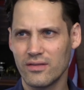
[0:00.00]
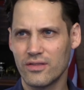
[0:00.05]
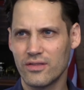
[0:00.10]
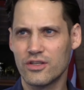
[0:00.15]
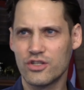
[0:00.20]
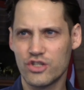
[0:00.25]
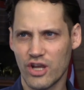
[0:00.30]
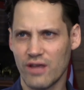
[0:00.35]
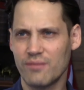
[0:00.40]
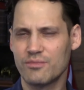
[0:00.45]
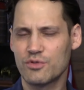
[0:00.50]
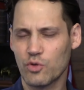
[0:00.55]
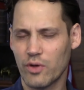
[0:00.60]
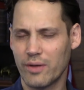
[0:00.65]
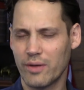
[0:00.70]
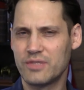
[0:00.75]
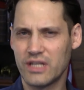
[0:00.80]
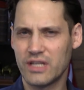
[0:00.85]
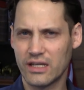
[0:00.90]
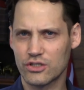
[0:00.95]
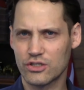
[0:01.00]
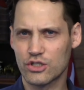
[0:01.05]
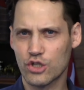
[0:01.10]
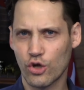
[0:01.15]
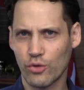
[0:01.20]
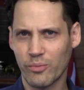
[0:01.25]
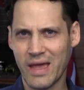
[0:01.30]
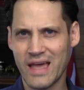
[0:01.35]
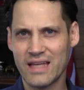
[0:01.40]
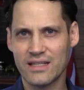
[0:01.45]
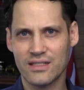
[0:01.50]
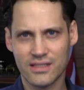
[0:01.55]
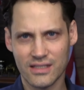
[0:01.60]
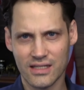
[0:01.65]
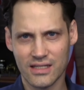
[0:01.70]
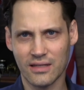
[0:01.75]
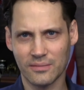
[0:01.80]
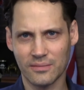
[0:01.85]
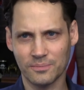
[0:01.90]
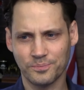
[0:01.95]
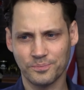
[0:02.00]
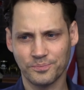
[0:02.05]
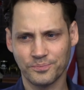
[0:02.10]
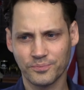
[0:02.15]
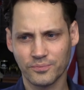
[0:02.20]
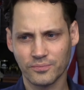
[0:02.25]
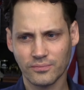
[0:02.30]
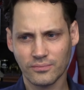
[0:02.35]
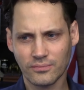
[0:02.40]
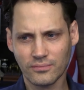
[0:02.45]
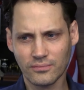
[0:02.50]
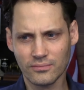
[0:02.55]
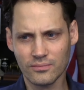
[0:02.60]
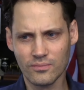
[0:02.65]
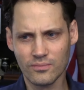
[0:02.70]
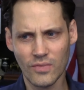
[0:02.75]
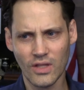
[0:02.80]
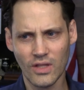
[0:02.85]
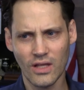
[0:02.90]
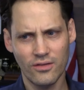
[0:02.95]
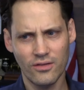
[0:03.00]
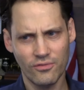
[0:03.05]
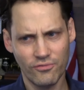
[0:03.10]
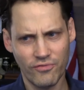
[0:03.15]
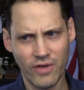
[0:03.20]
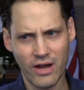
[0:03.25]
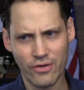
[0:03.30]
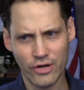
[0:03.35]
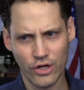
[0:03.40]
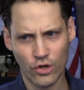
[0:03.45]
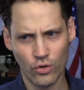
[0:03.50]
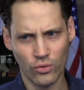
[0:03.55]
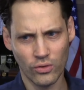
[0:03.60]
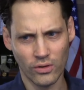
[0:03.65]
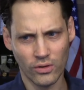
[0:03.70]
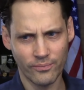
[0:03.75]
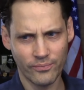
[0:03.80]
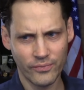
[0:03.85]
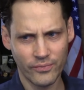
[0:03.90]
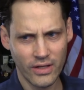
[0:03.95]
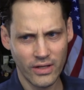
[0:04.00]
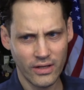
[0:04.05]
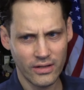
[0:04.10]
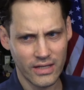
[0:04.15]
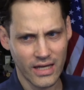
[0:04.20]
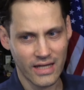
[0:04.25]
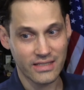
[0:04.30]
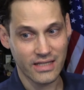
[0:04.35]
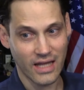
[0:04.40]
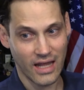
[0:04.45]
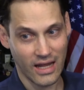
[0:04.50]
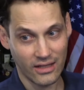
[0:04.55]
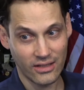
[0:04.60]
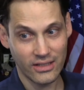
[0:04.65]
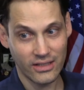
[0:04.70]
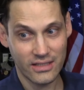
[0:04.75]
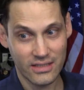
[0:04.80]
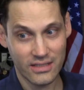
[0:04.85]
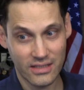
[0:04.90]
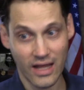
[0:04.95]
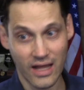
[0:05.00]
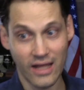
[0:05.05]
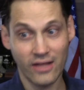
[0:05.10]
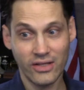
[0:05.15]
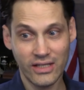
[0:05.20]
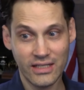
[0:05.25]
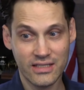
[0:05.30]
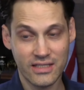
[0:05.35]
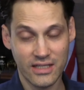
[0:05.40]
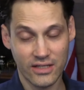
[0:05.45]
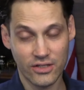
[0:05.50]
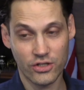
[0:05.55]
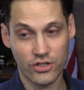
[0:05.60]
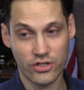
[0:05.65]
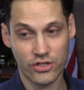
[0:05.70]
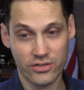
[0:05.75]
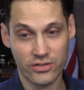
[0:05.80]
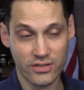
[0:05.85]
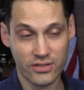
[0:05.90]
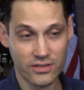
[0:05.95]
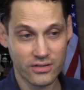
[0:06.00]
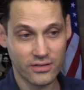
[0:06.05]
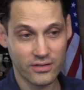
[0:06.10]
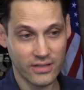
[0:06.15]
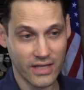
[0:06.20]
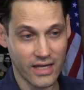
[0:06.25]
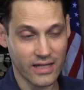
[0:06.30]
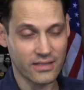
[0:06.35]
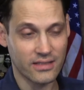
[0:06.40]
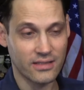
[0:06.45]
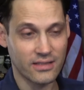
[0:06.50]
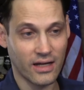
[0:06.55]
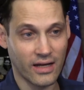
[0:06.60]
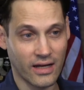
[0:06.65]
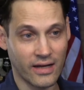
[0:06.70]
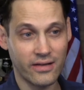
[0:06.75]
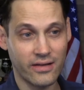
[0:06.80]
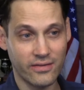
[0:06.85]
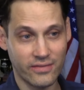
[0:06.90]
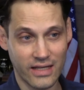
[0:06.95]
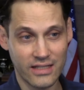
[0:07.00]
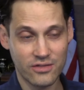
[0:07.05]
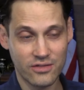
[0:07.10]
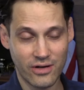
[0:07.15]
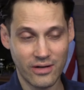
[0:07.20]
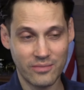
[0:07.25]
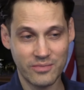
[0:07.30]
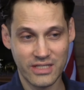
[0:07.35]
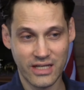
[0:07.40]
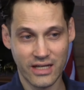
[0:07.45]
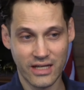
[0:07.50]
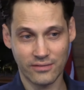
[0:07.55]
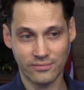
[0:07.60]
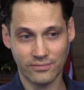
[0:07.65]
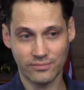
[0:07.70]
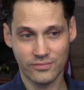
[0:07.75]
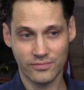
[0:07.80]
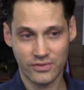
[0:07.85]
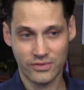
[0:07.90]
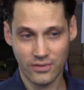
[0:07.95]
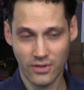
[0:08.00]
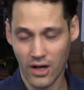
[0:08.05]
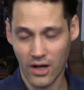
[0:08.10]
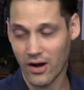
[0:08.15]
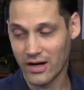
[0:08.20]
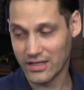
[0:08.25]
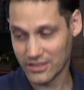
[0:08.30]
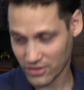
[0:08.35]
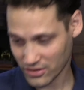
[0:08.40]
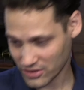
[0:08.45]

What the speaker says: the James Webb telescope has seen. Very cool. Yes, alien signatures. Yes, that's what I'm saying. All right,